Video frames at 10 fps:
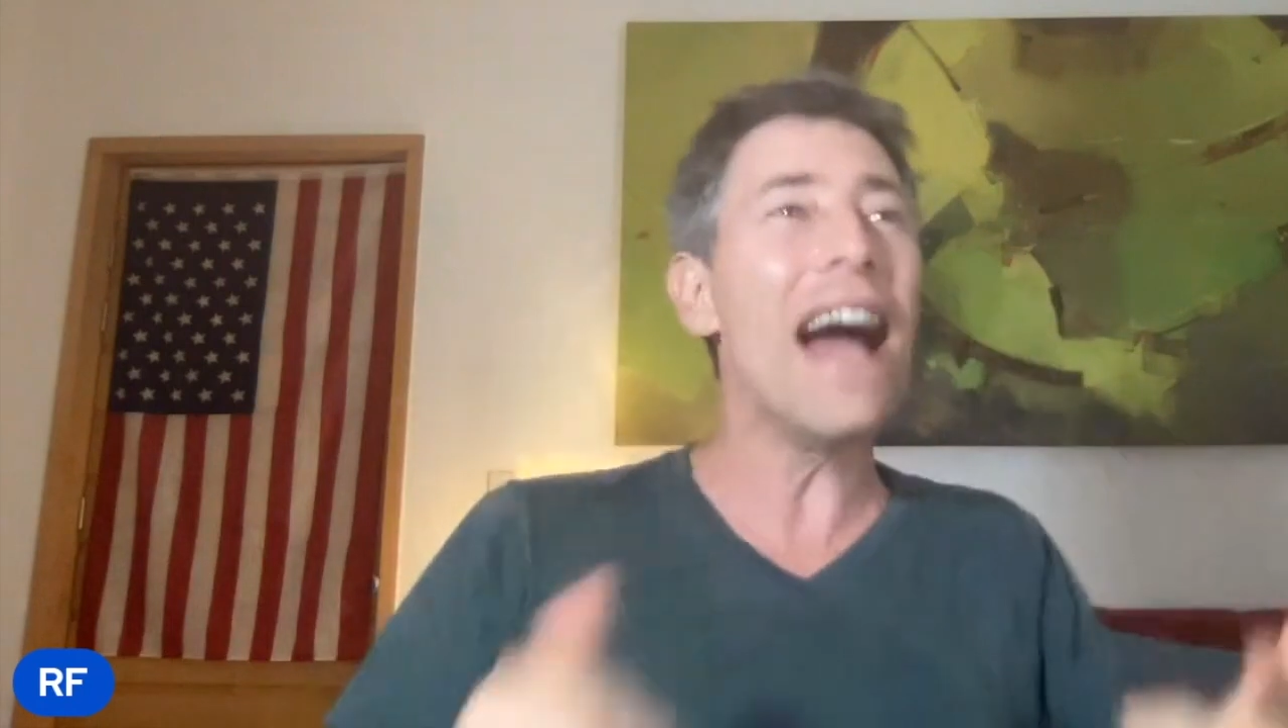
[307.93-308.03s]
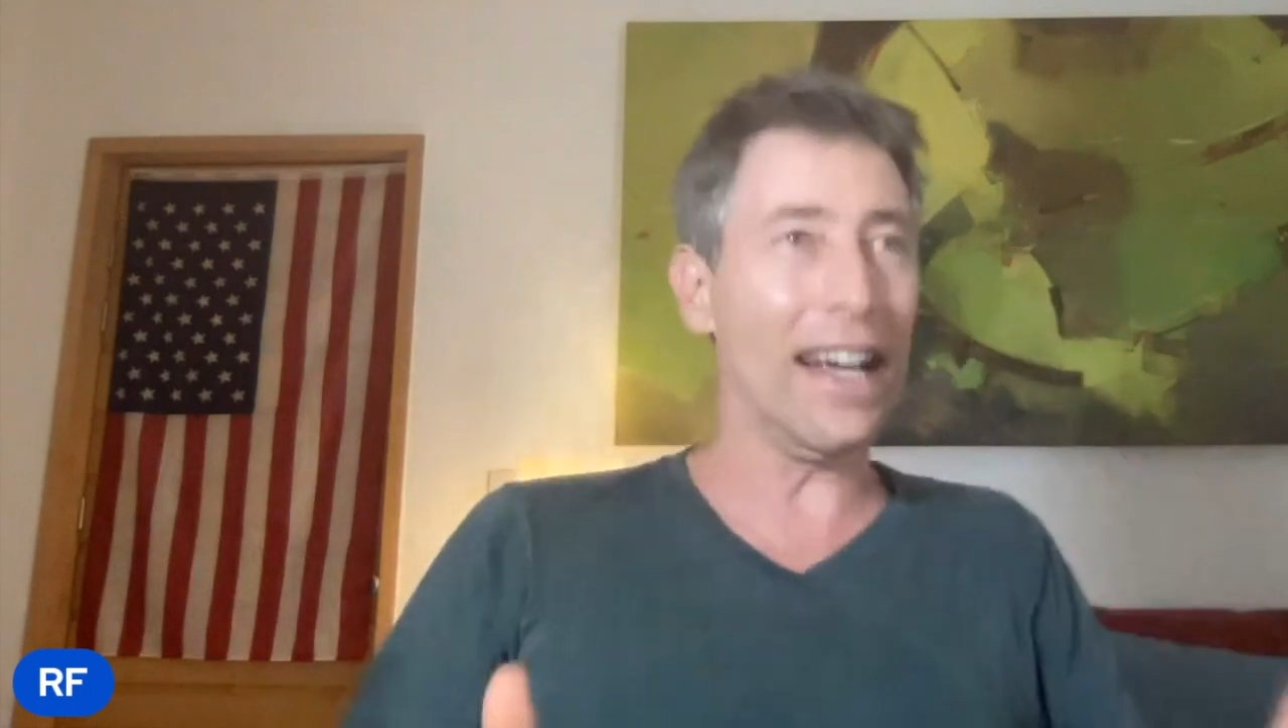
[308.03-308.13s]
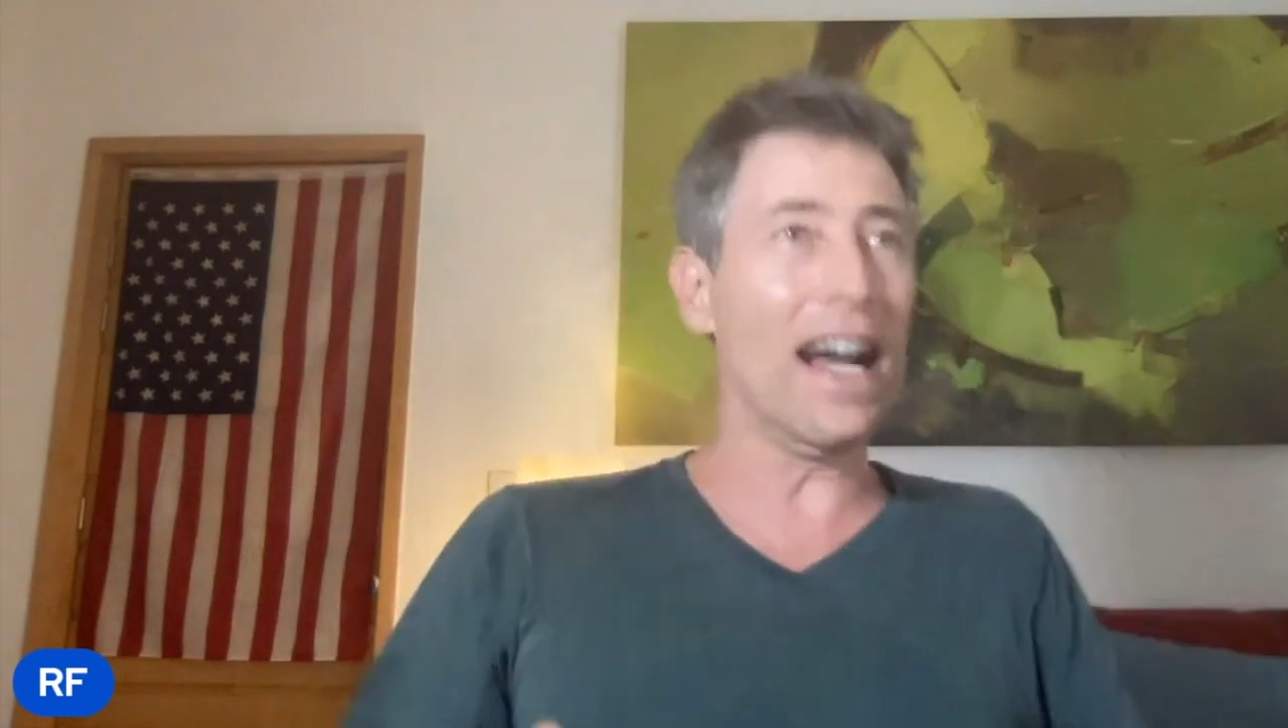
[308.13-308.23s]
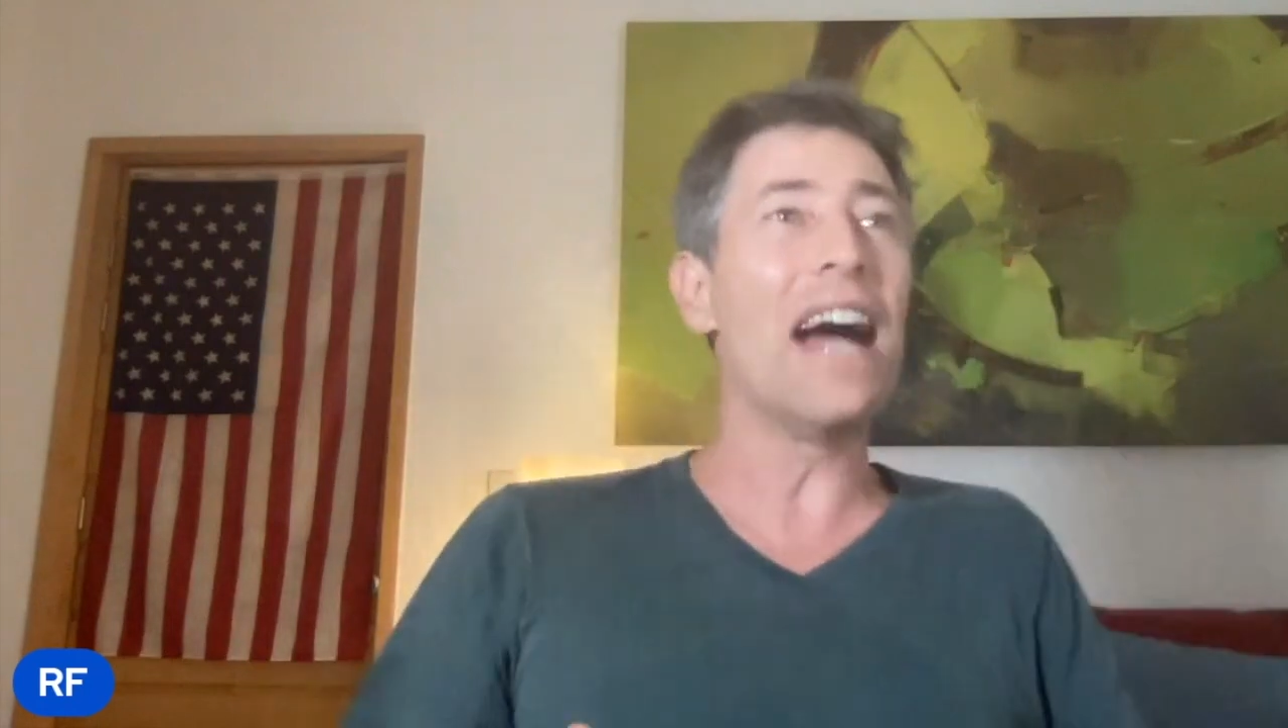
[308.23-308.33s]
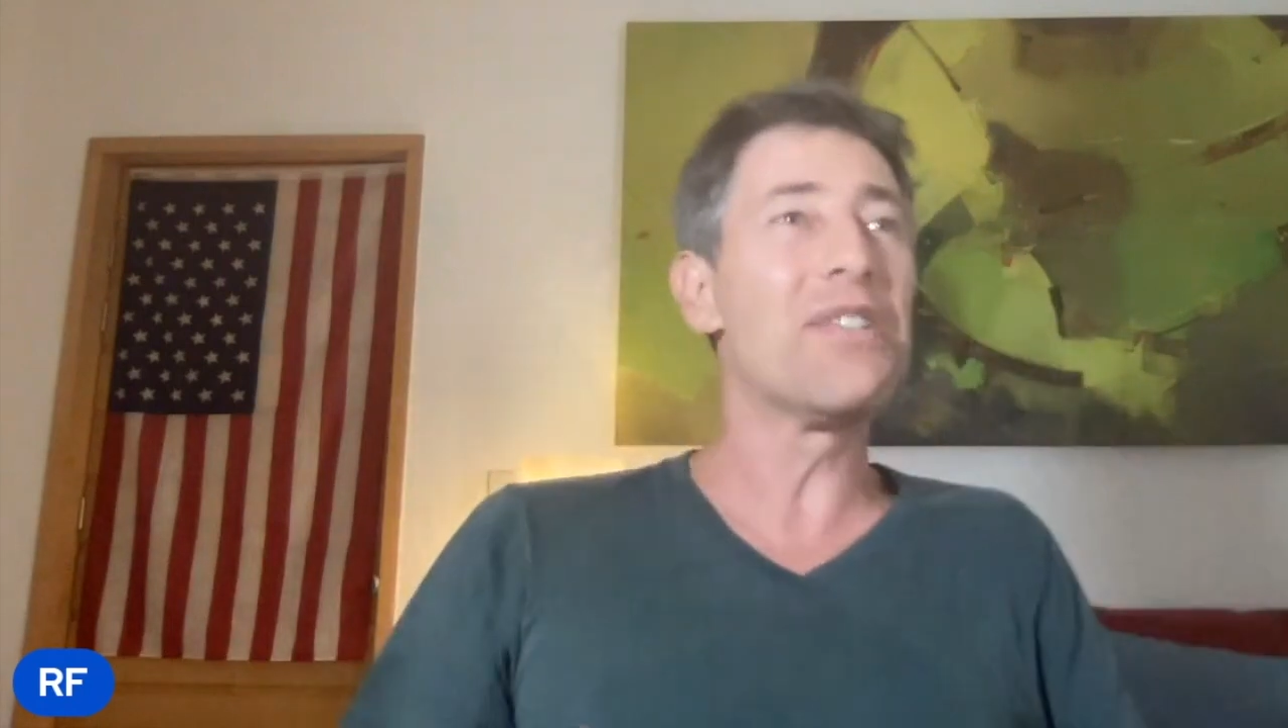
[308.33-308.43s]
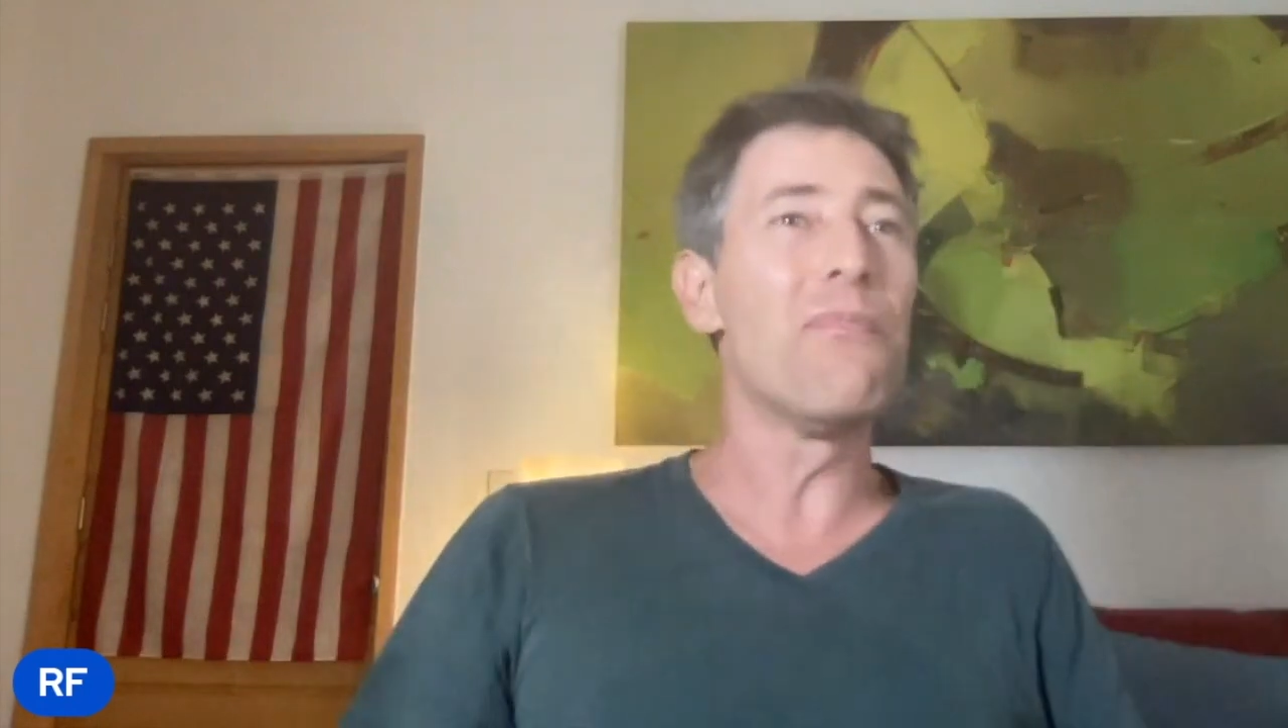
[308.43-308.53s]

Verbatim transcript: that guy's